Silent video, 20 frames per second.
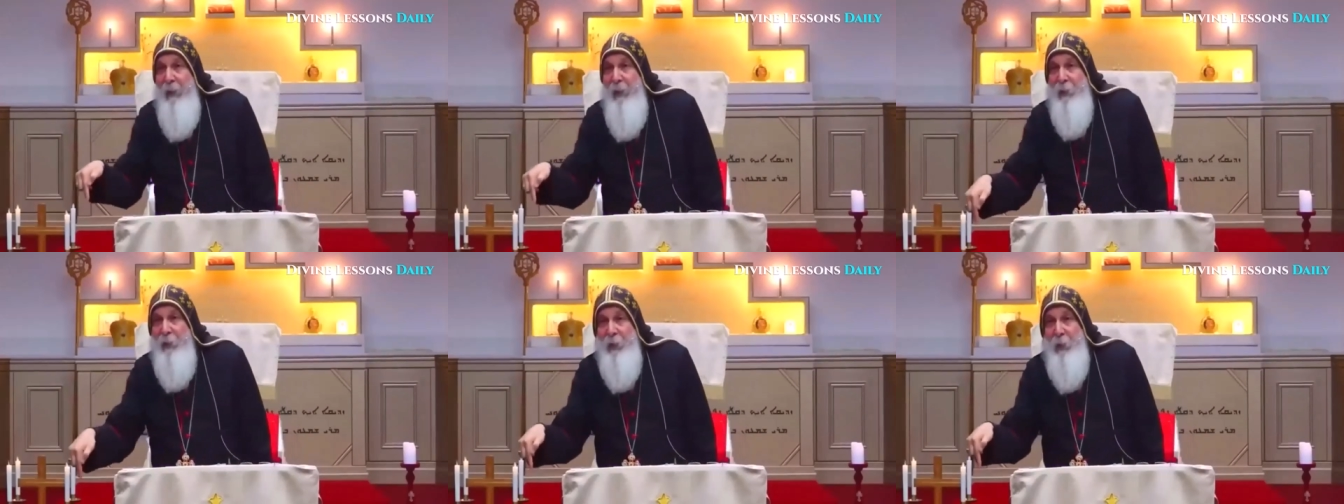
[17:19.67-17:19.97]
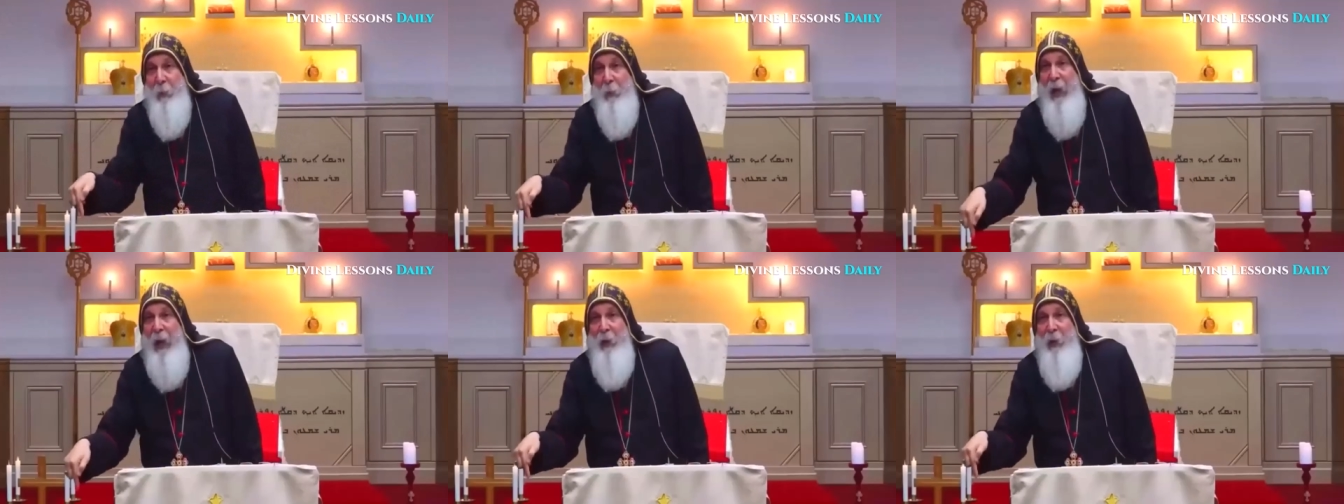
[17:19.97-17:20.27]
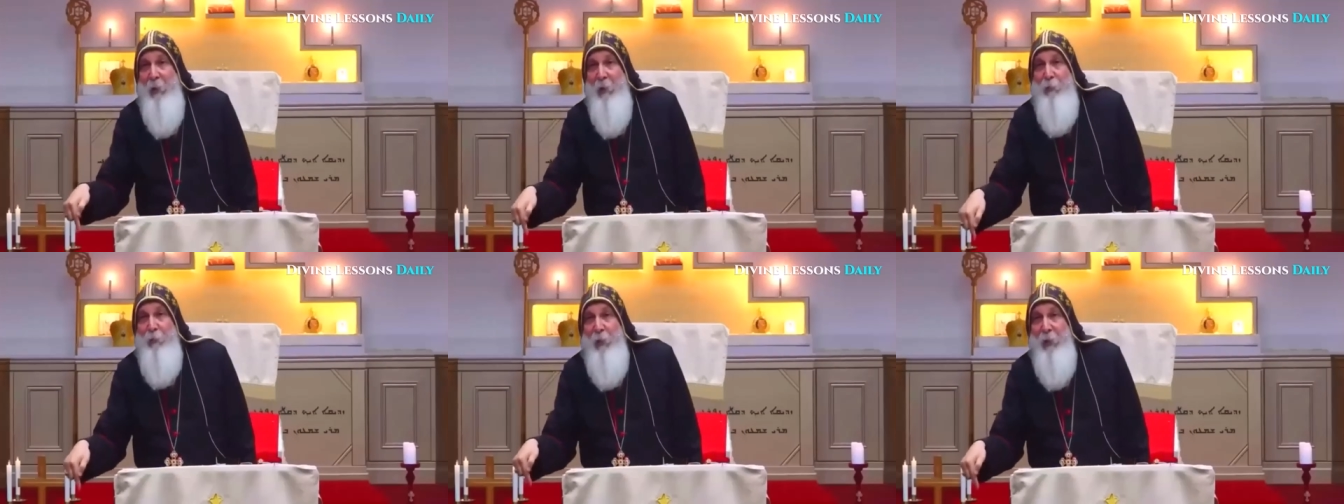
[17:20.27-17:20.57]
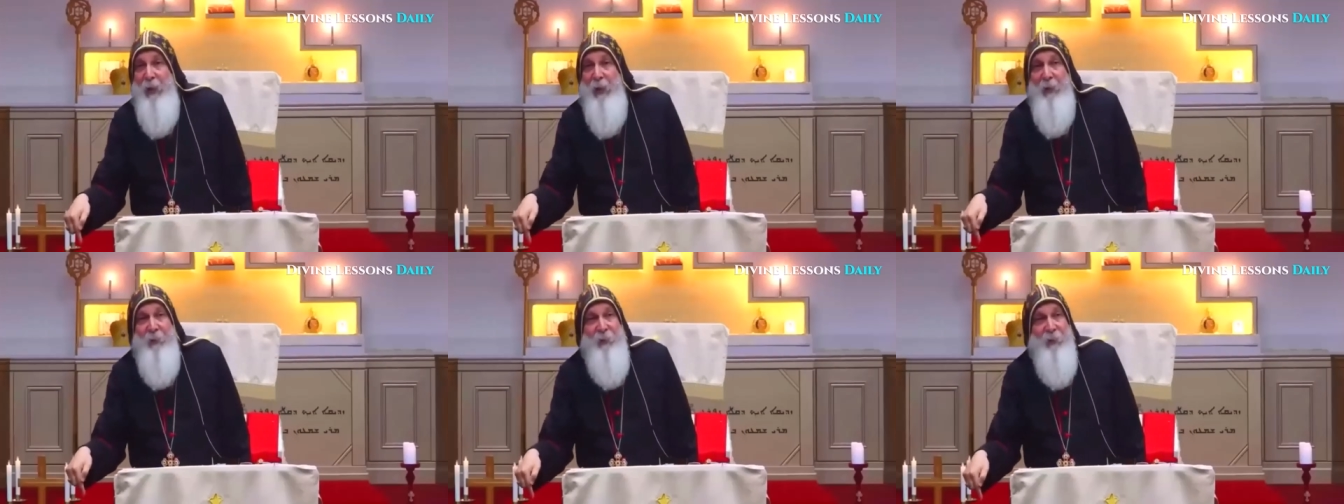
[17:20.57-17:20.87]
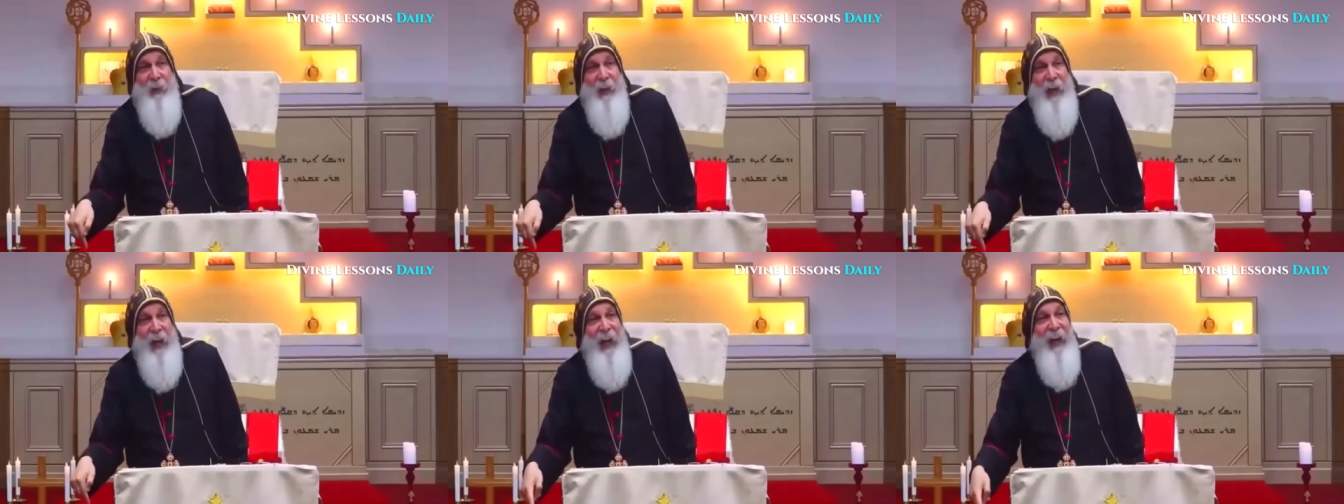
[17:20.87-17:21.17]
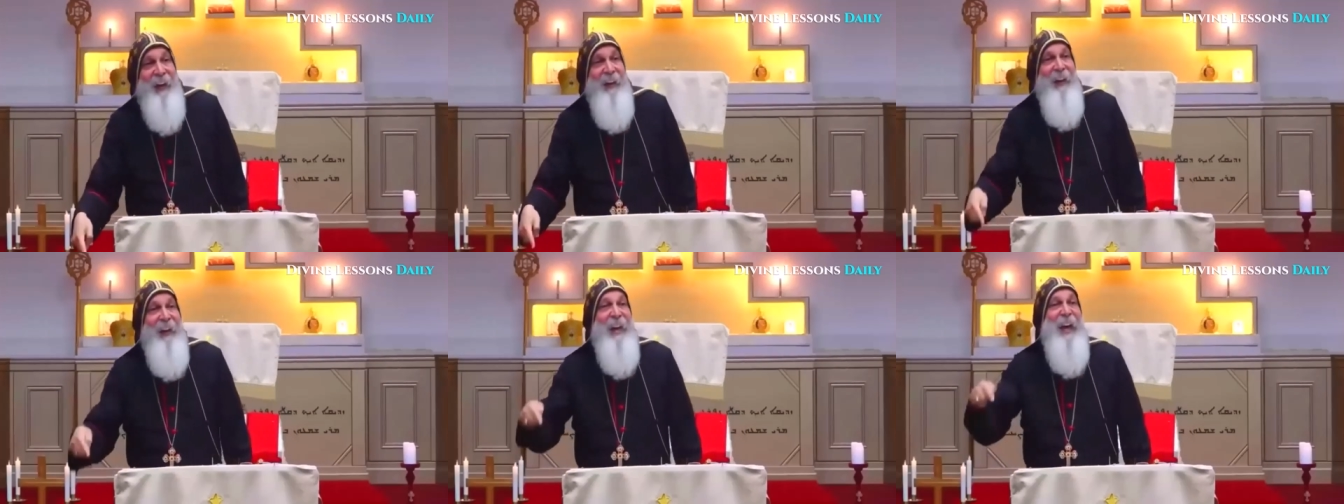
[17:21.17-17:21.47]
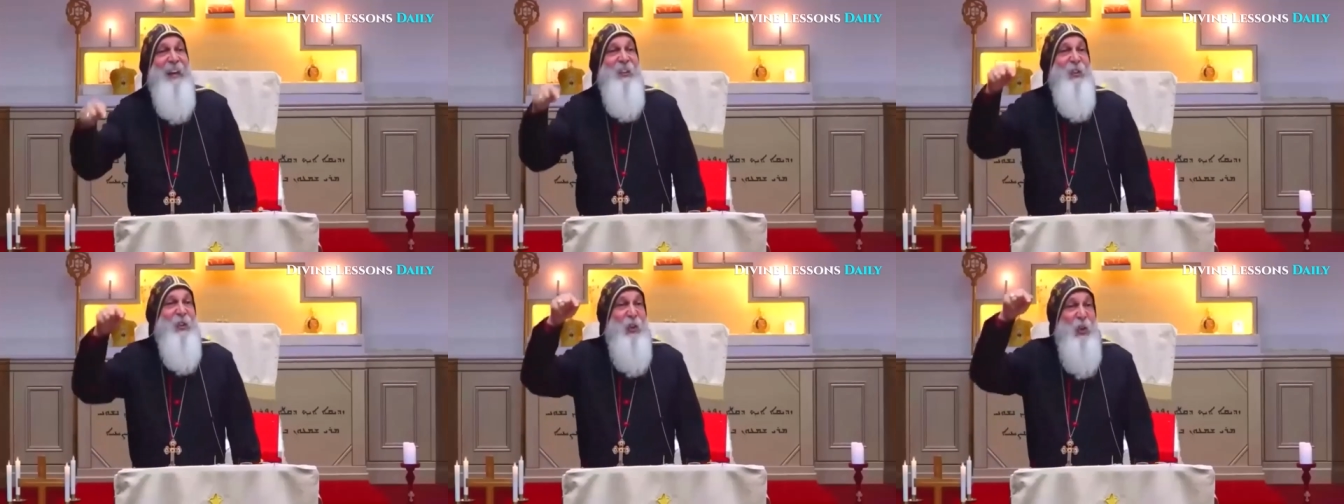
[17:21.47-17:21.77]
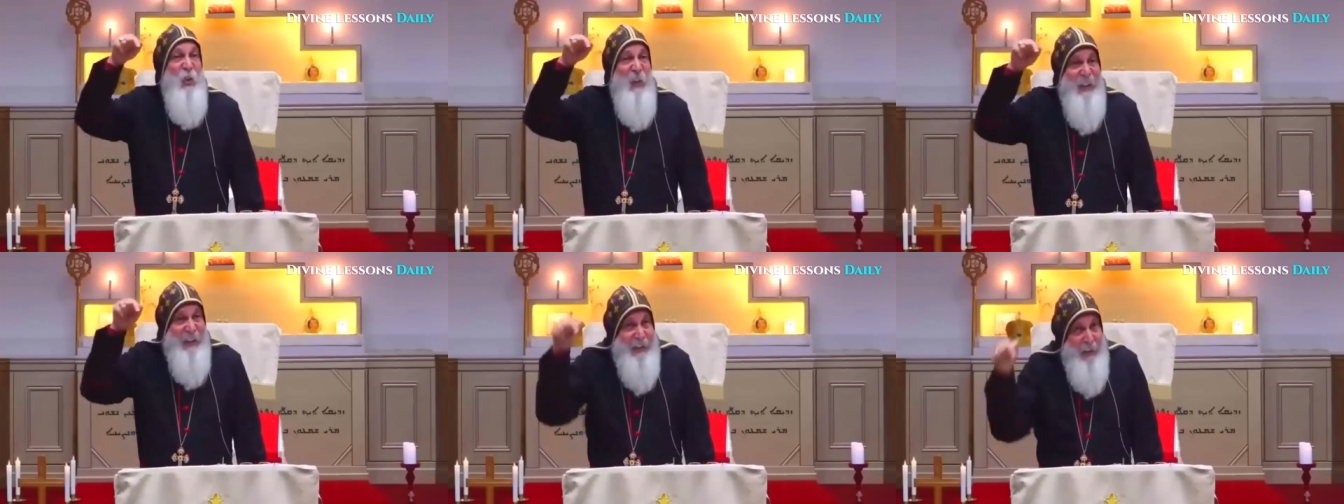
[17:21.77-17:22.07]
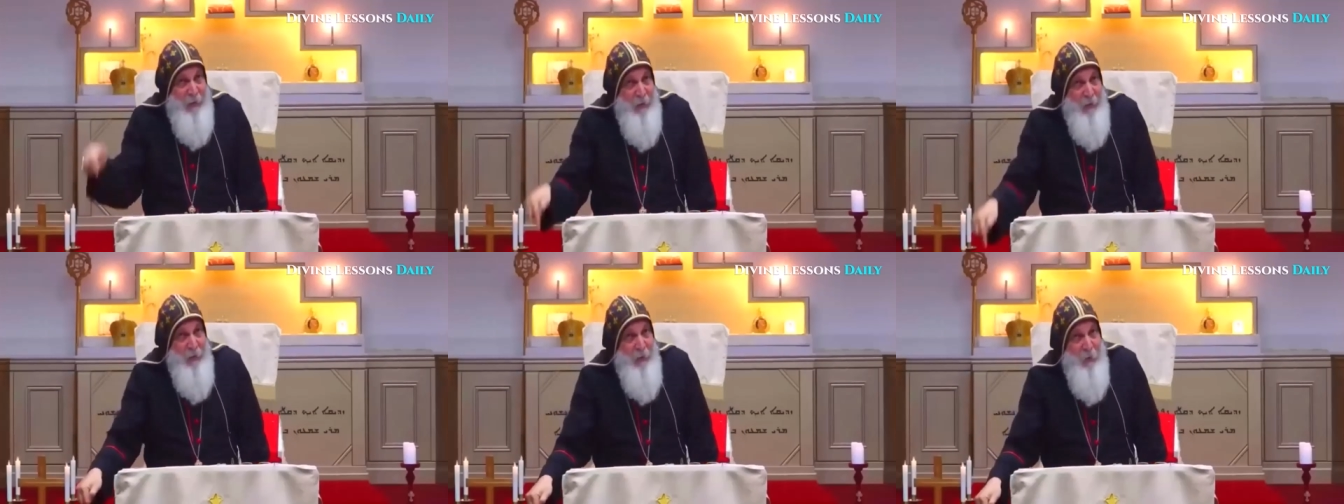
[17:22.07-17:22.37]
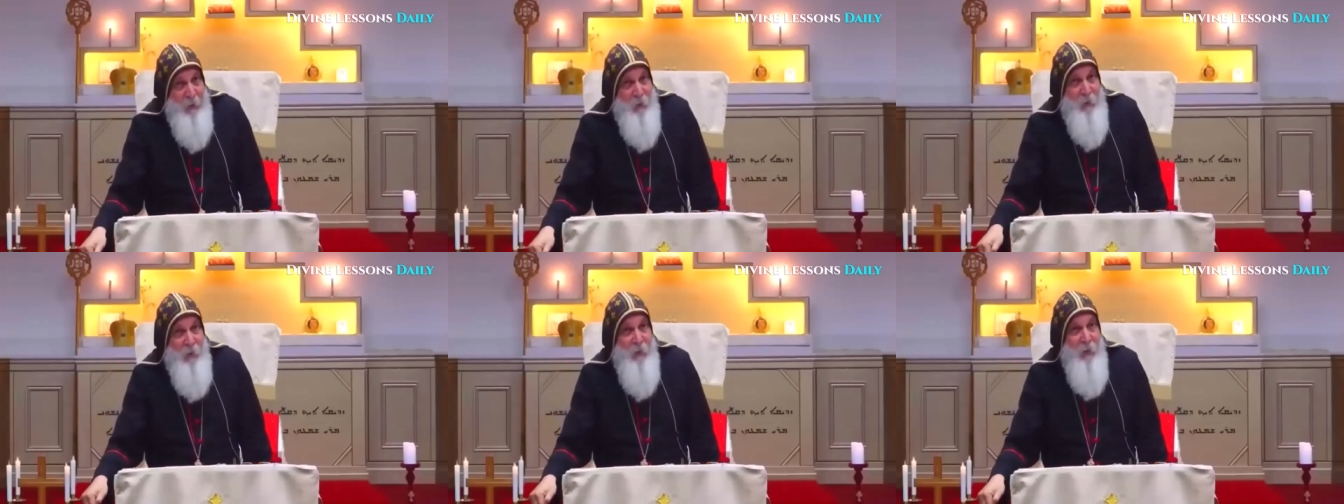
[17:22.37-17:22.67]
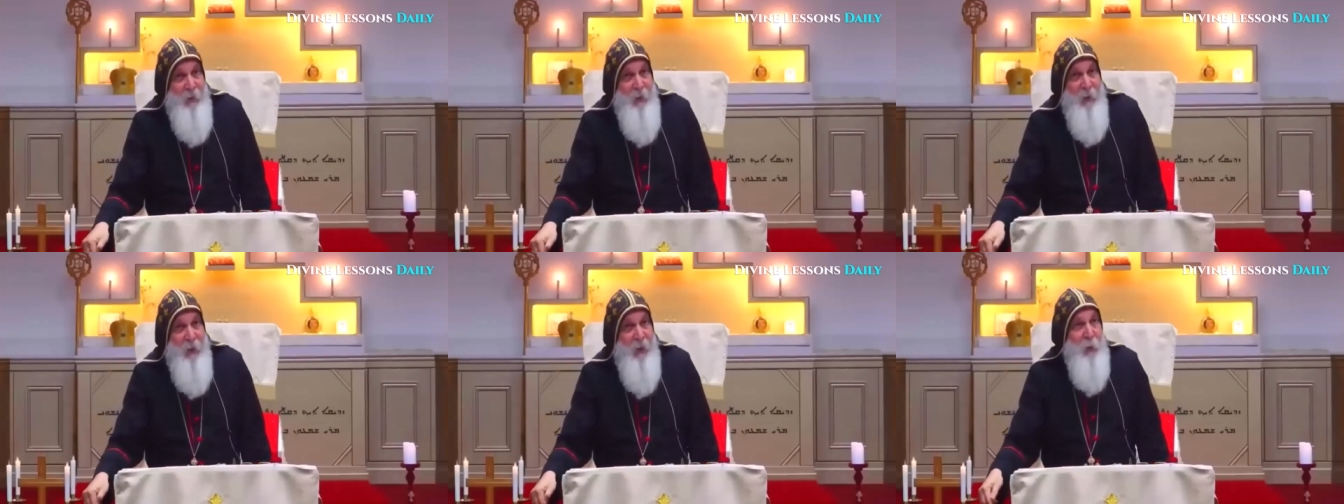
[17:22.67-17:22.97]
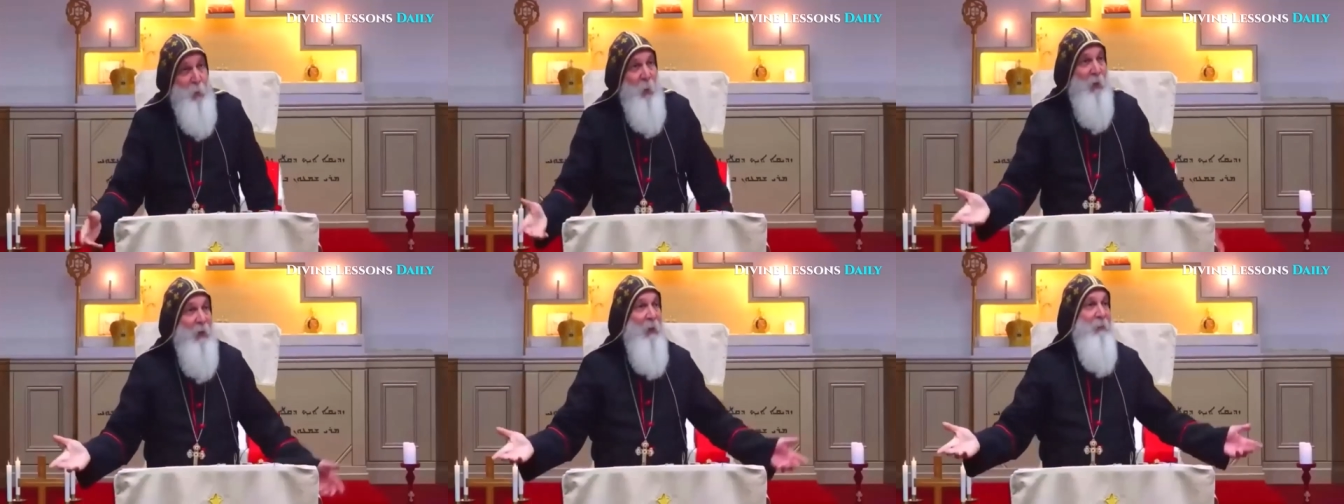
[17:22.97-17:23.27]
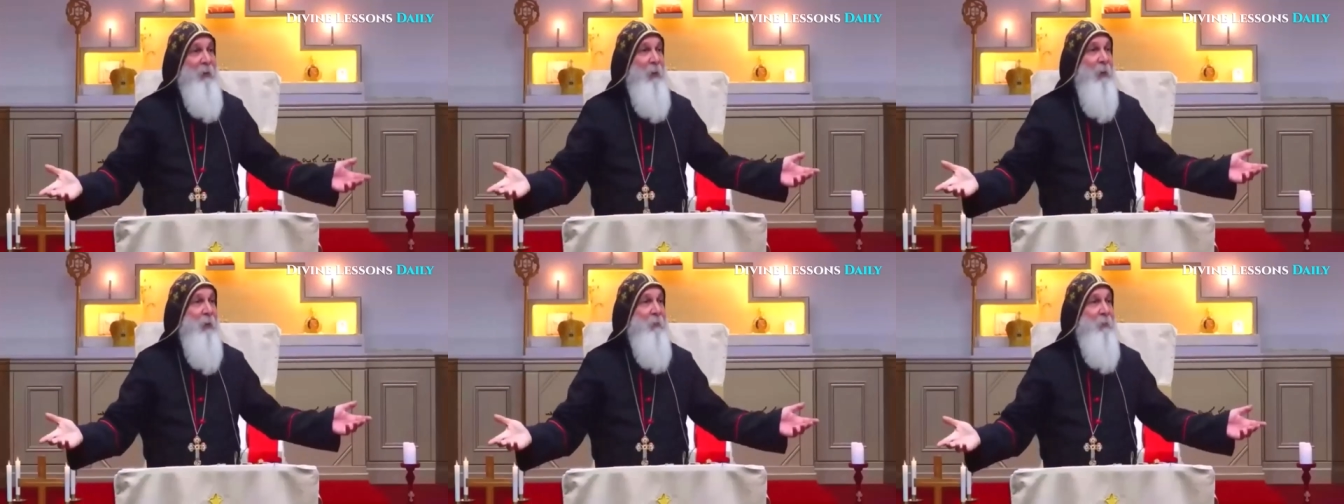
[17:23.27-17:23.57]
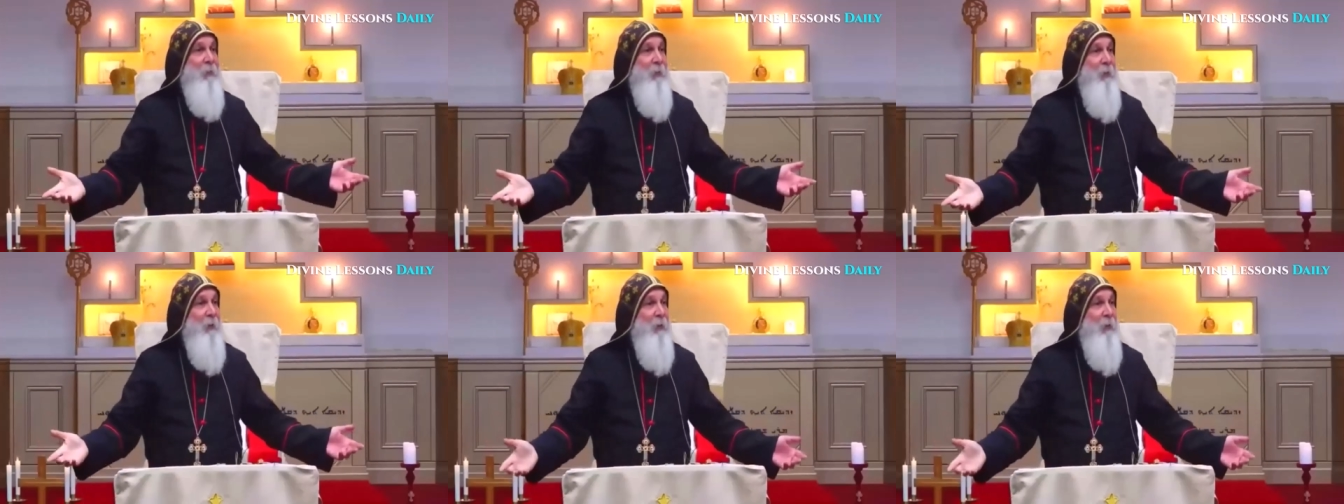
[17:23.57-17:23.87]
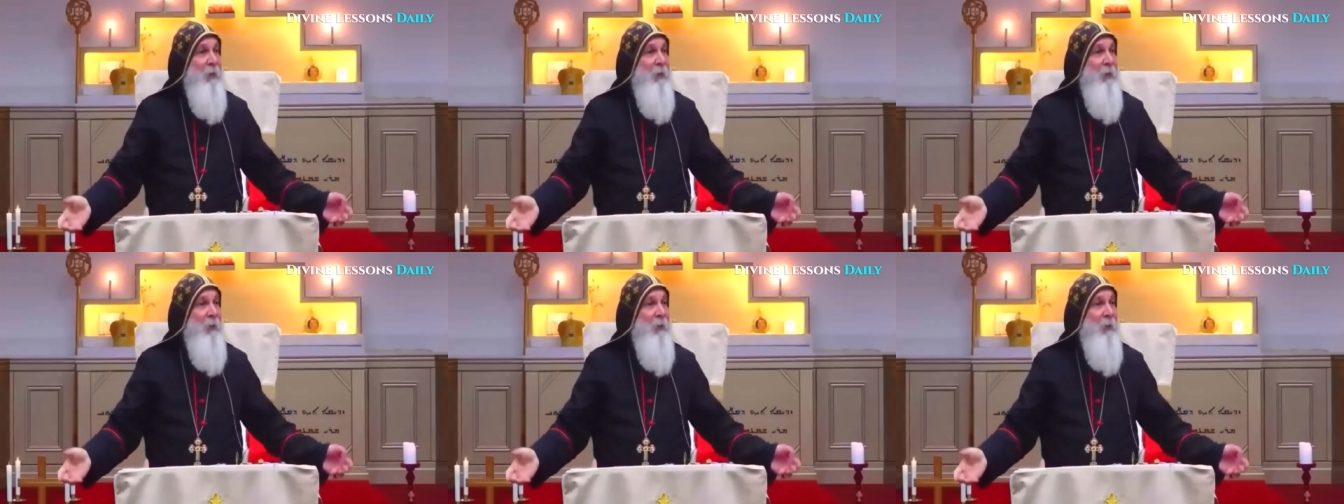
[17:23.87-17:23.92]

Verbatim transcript: this grain of wheat, unless you kill it, it will never live?